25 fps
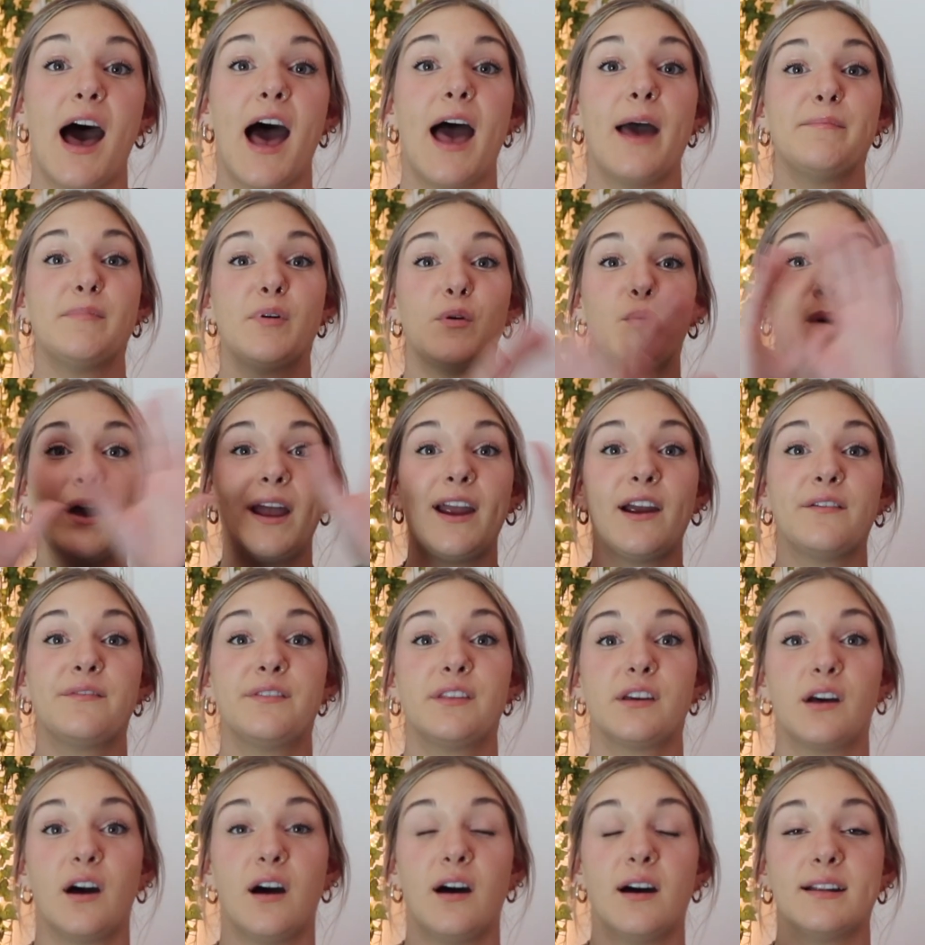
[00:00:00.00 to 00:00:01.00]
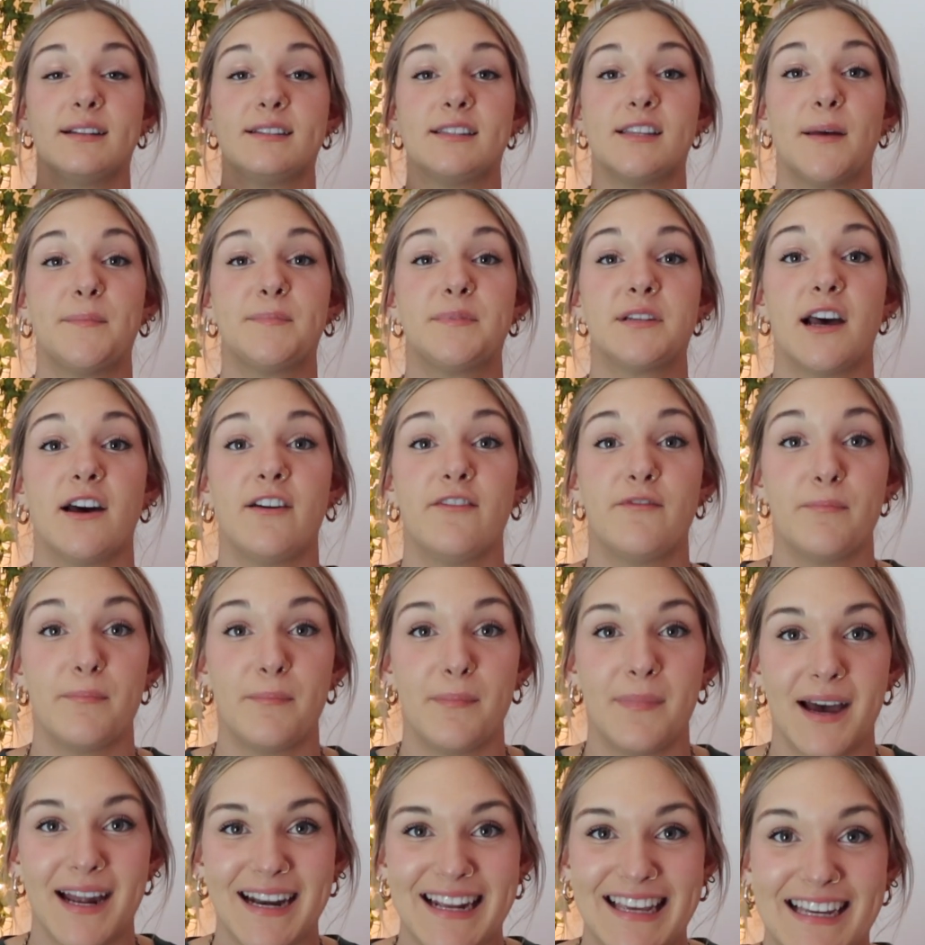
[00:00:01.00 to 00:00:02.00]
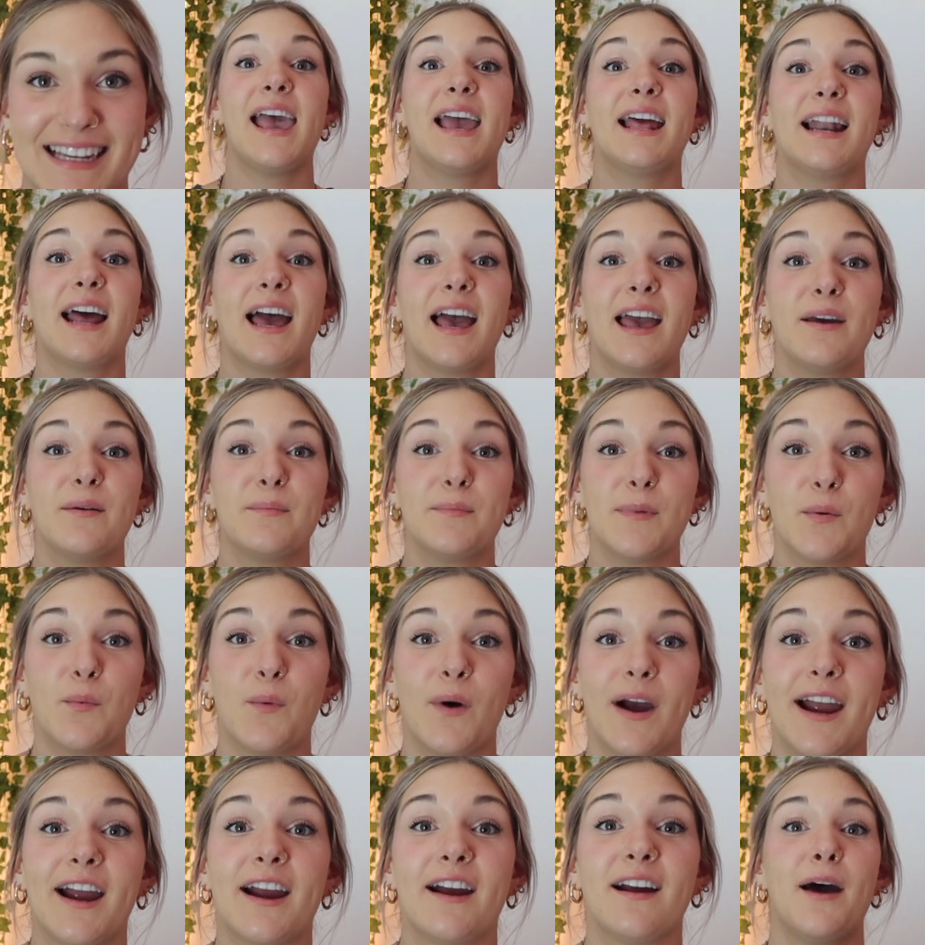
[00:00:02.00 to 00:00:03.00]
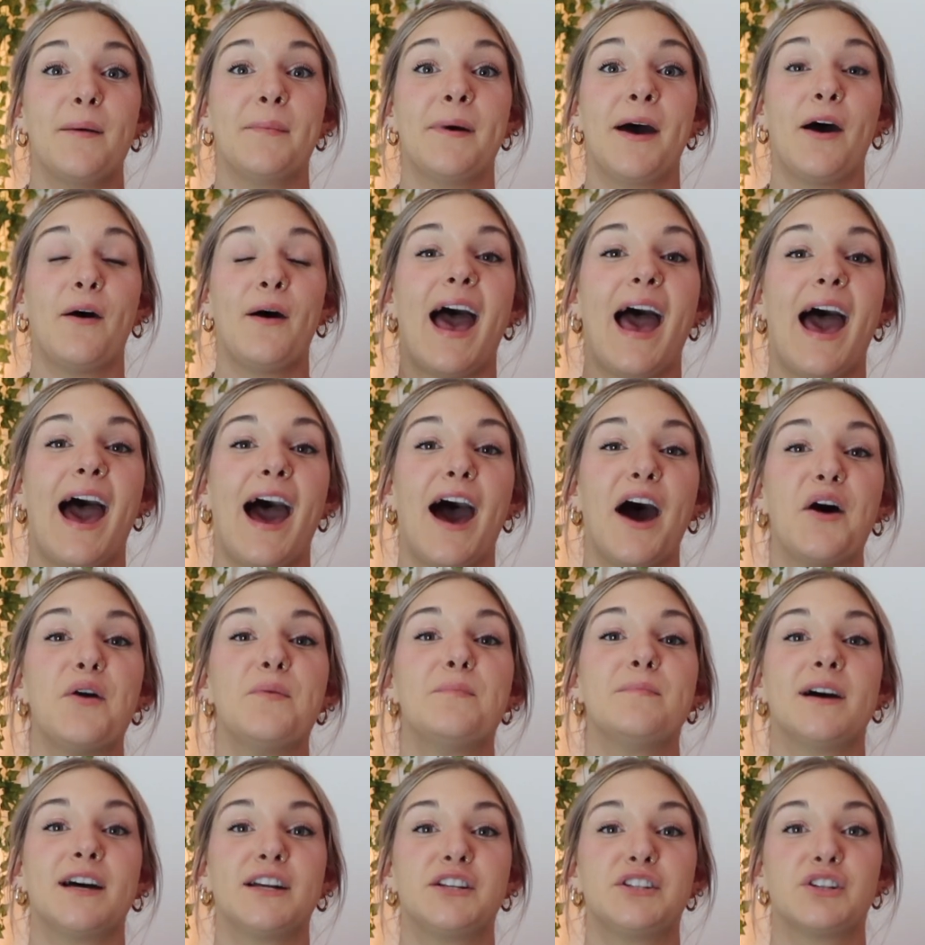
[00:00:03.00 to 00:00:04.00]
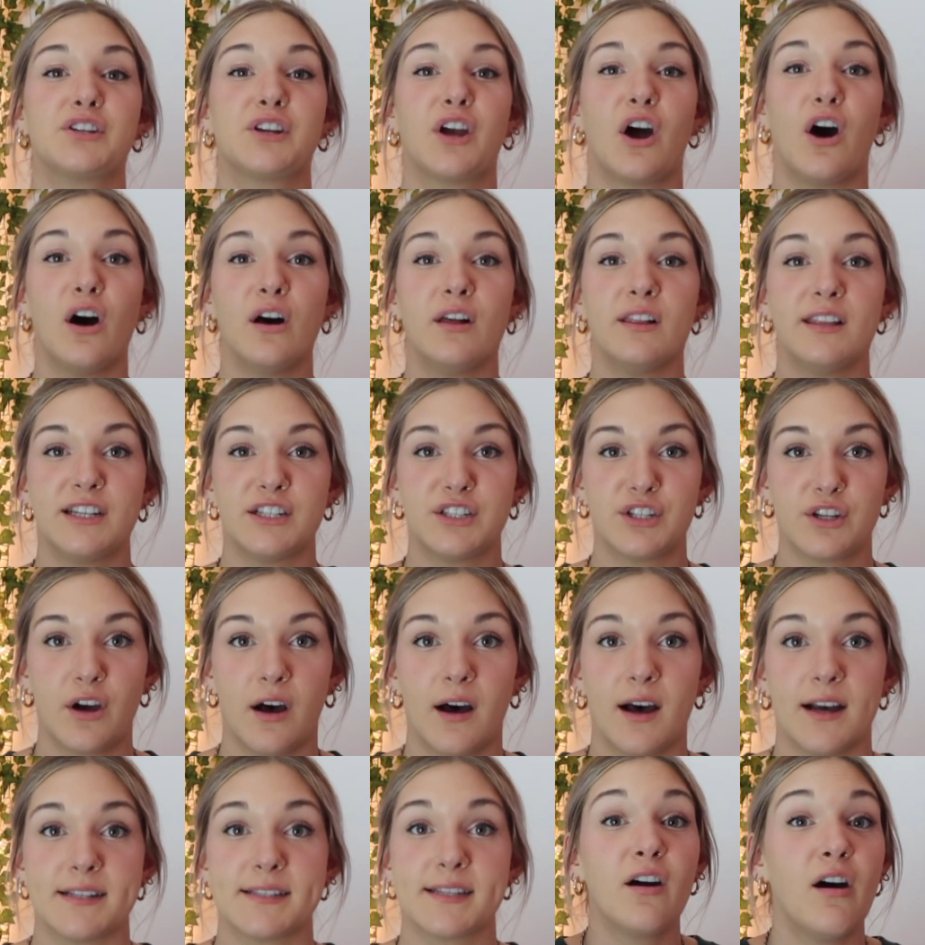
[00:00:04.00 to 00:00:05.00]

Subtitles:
I'm aware of the concept of money, and I am aware about how much college costs.